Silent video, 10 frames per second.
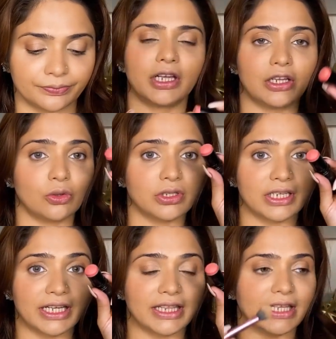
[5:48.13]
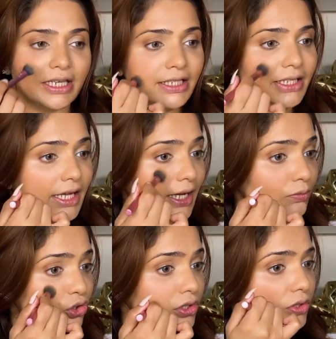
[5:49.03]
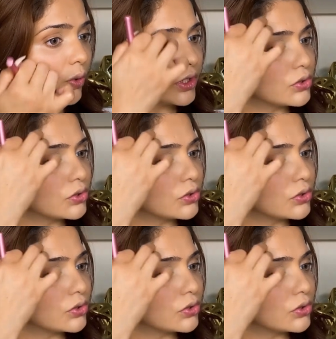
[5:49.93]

It looks like this, and I'm just going